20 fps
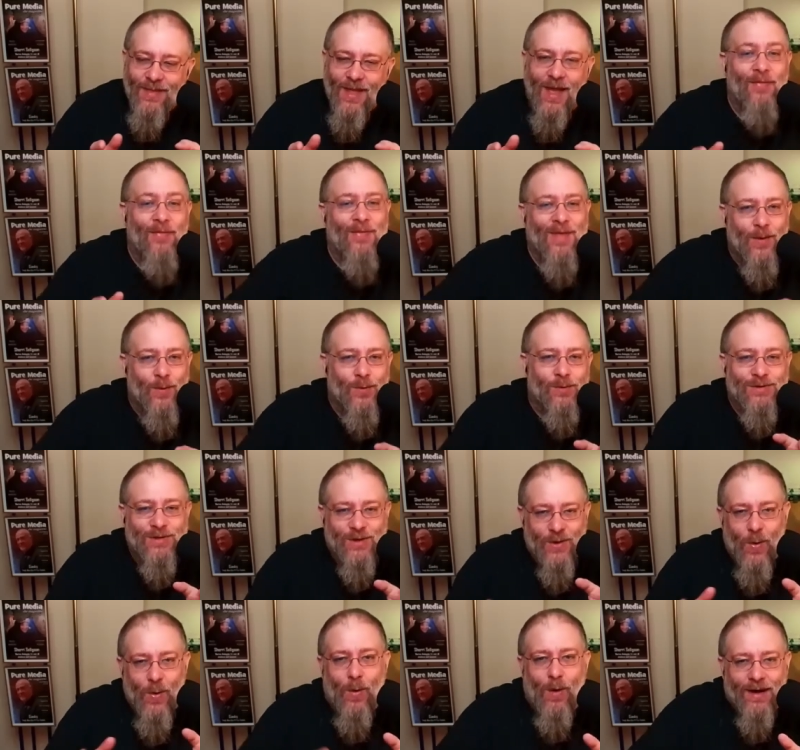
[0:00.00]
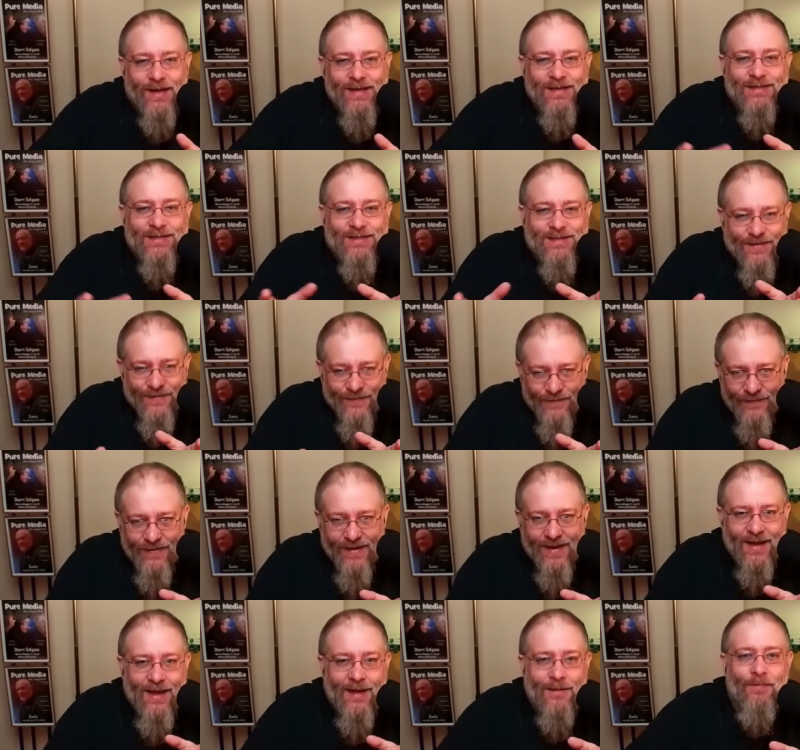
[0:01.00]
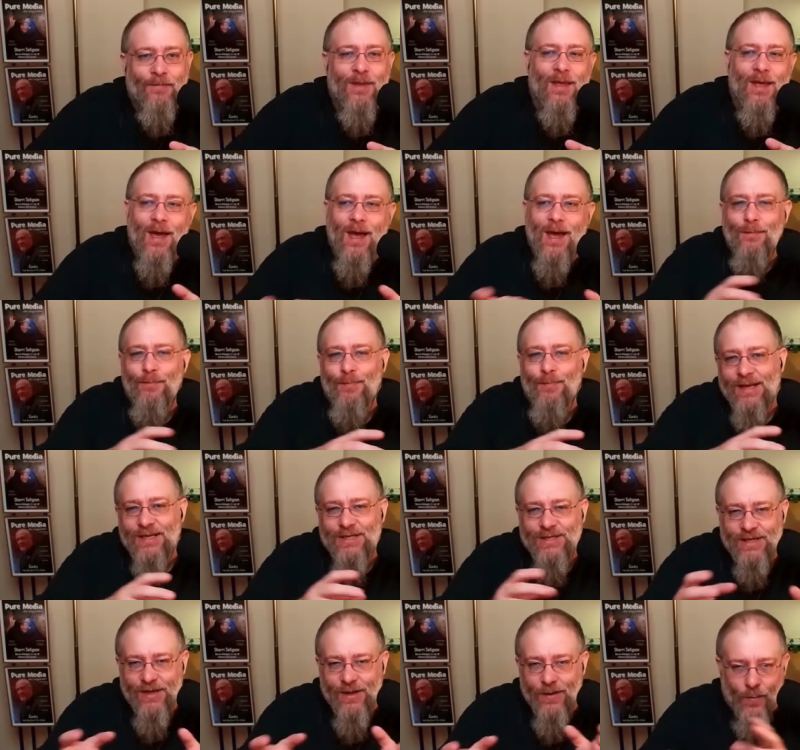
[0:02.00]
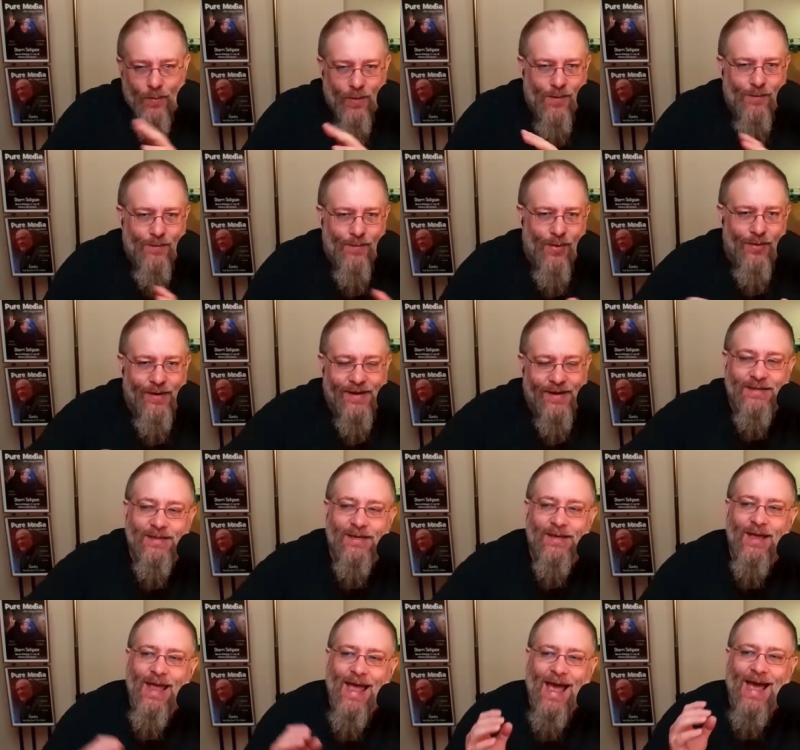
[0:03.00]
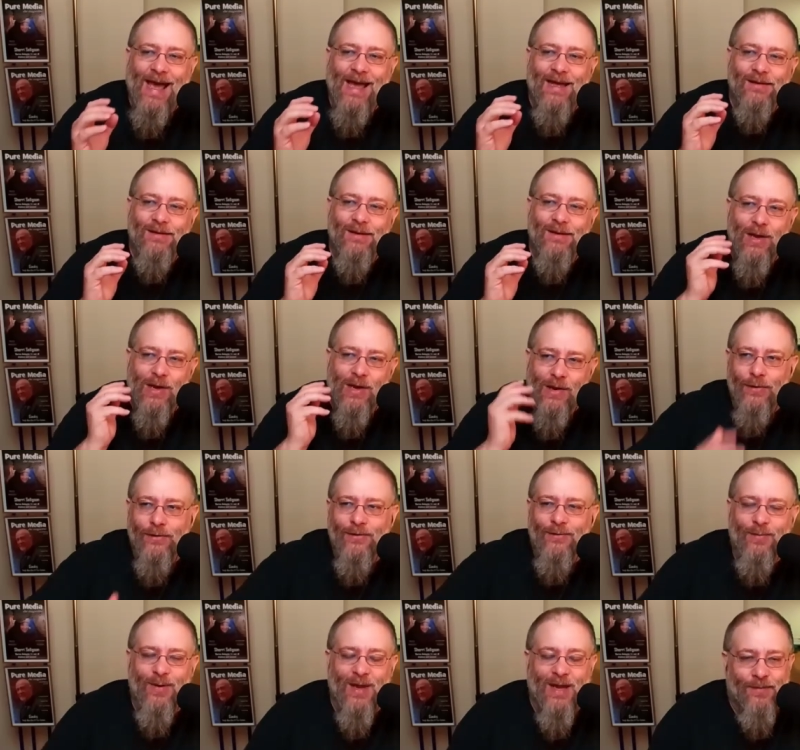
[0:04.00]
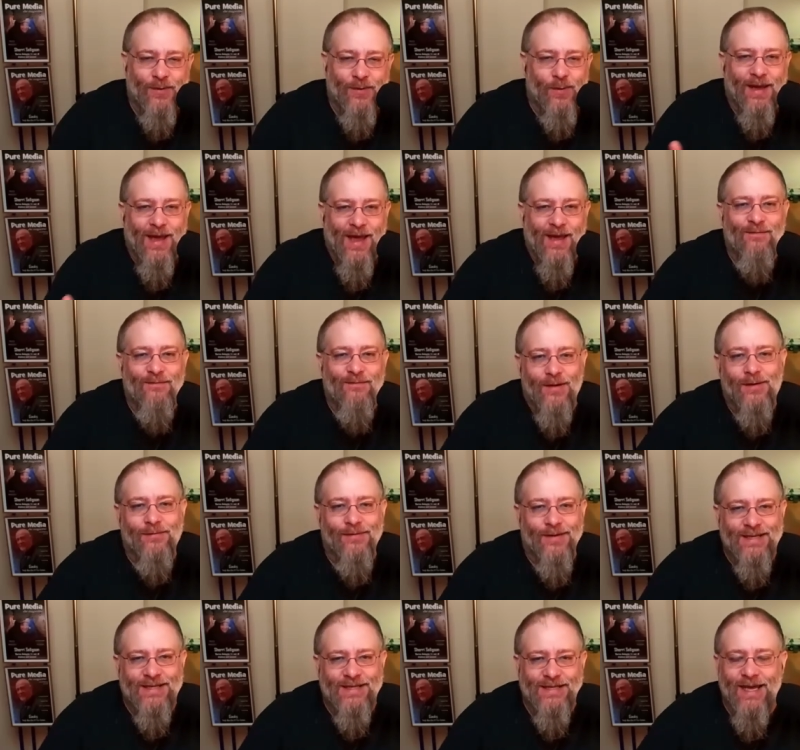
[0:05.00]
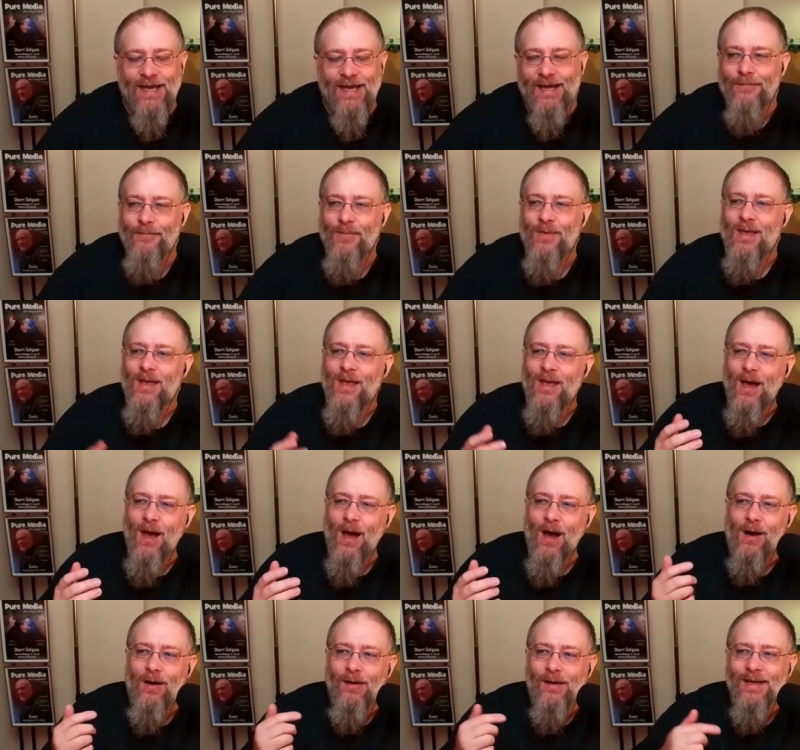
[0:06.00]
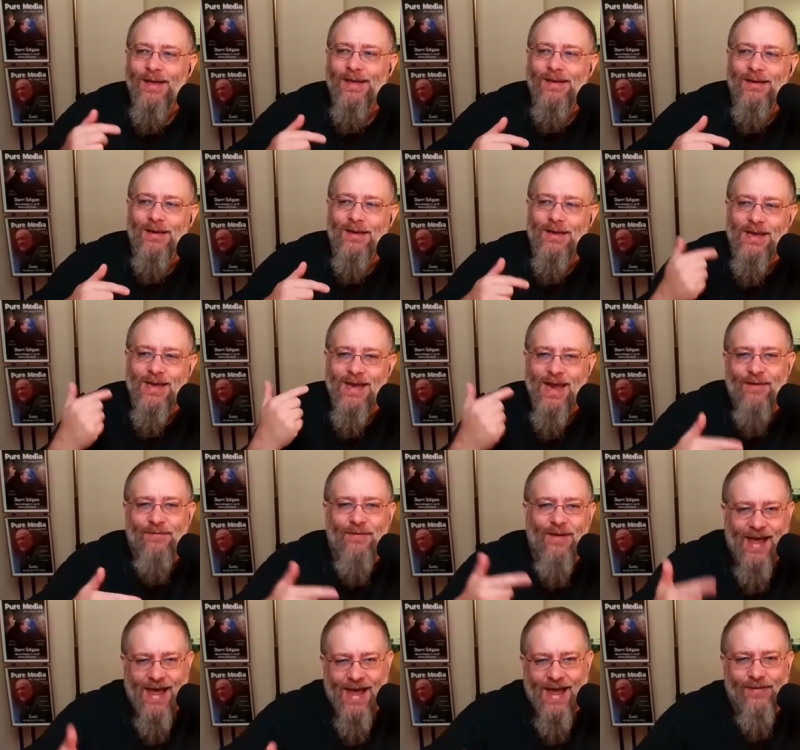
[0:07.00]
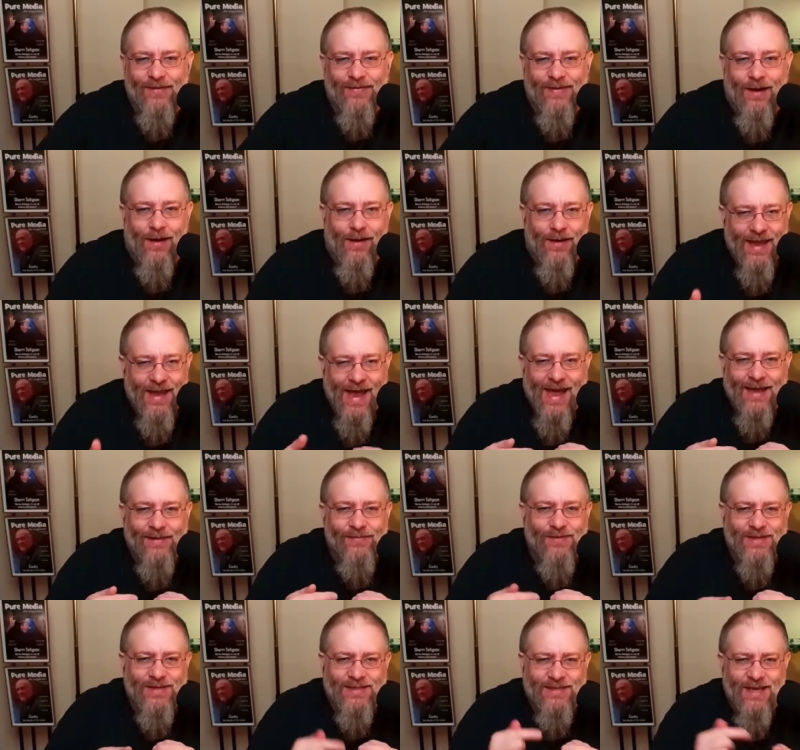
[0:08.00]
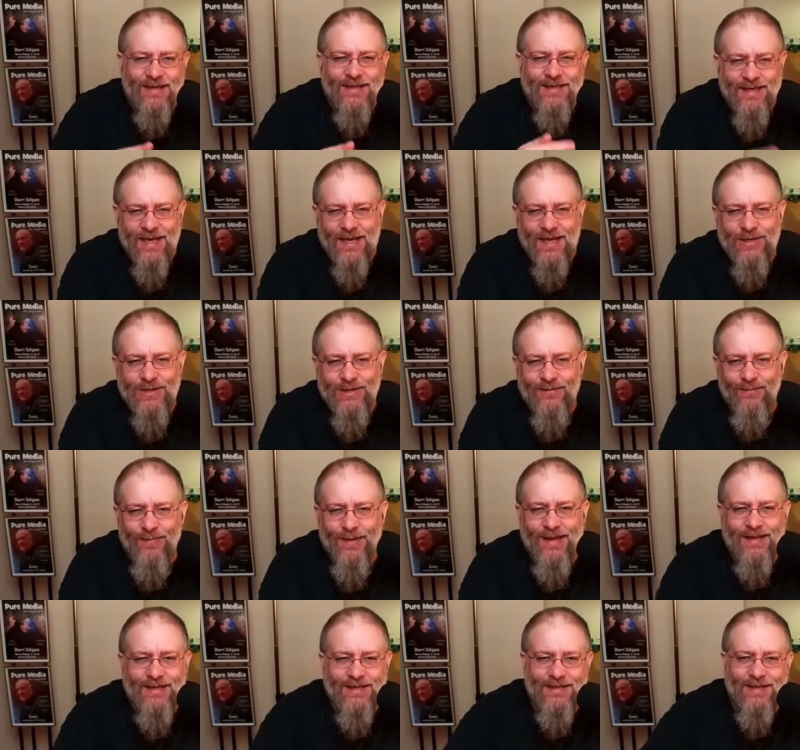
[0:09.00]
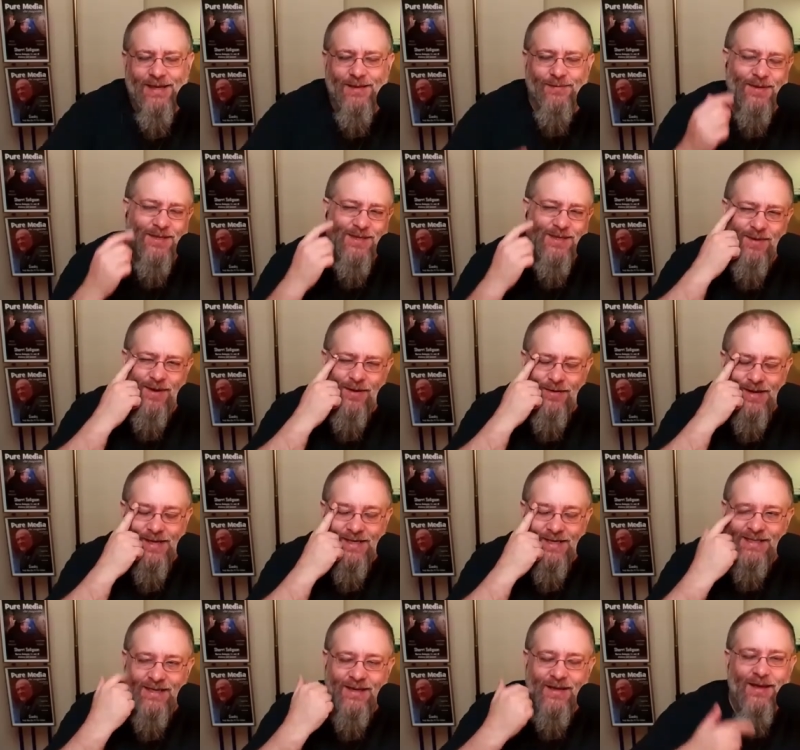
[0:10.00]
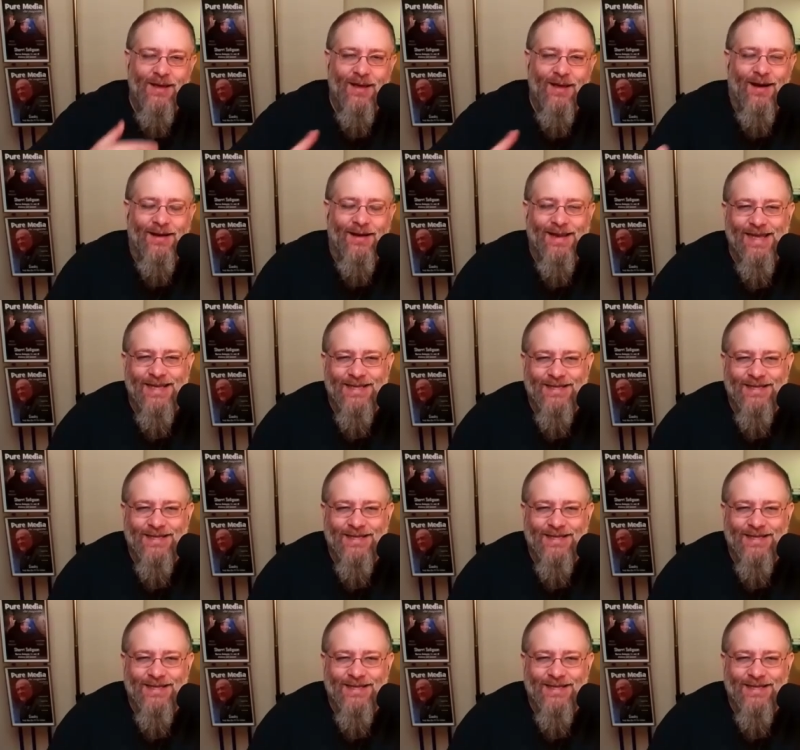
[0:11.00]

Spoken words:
And there was quite severe pitching at one point, and a lot of people were getting very, very sick. I never had that. I had the sensation of being sick, but to be honest, I'd eat